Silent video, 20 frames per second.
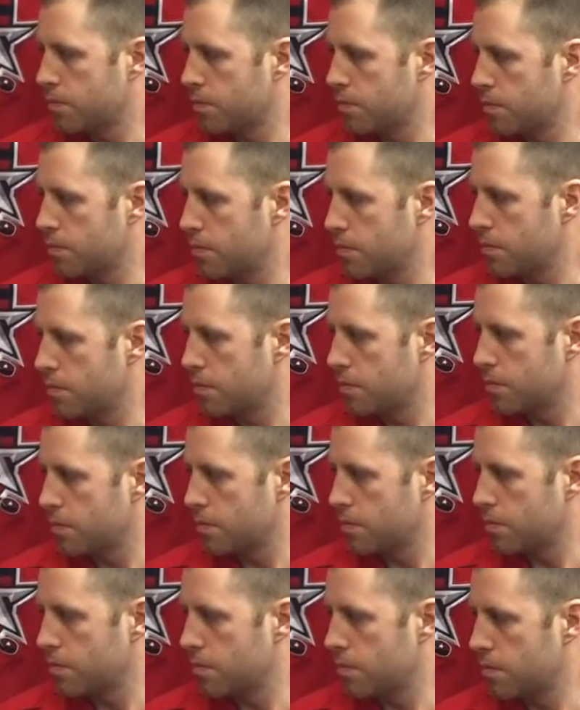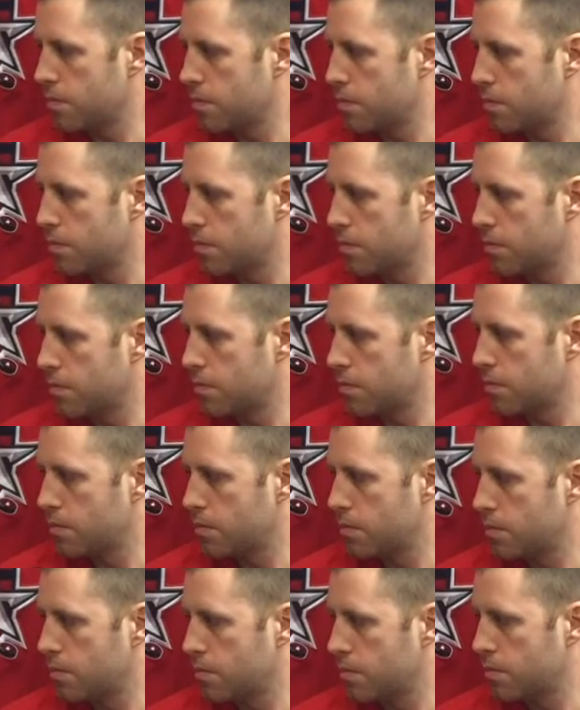
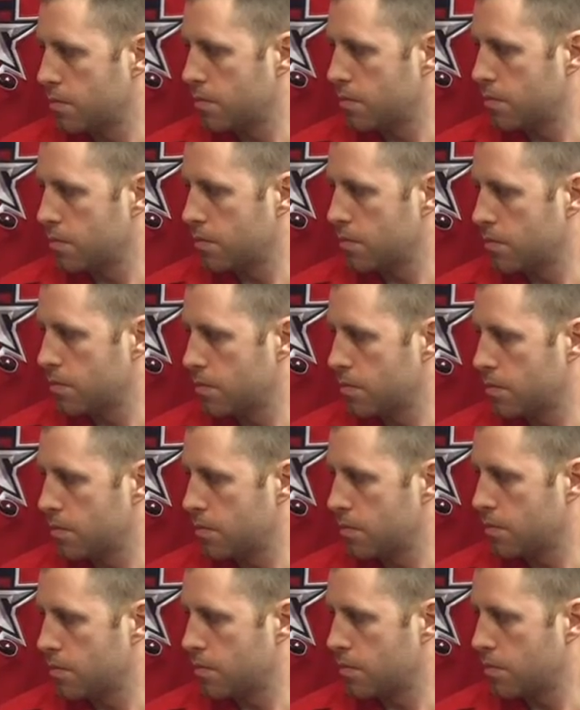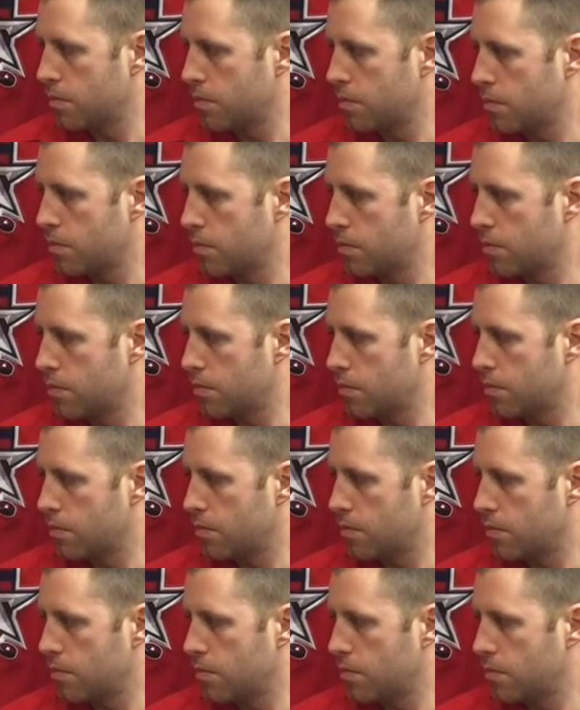
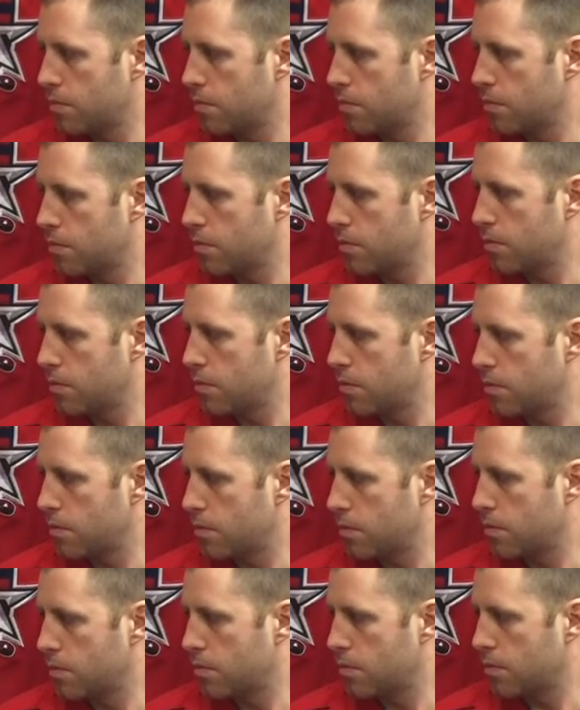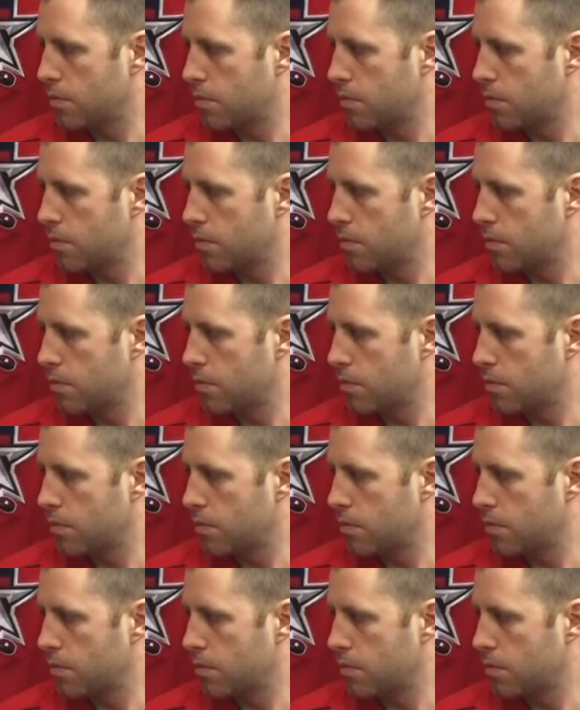[no speech]